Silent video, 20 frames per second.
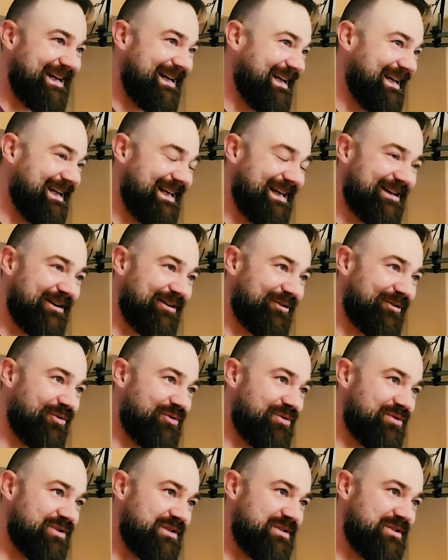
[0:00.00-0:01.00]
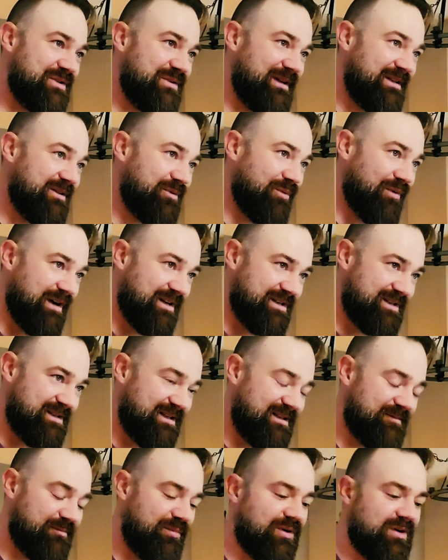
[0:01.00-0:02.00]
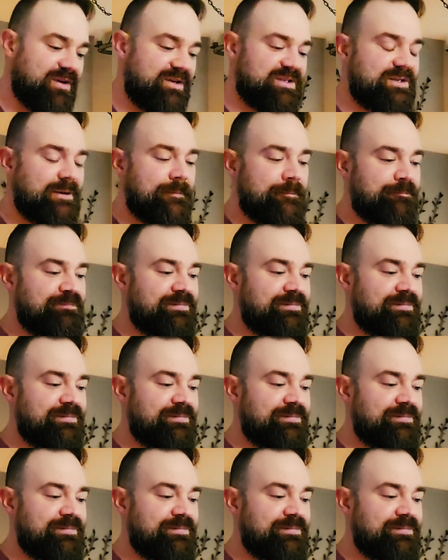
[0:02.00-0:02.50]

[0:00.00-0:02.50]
any conclusions, you need to watch this because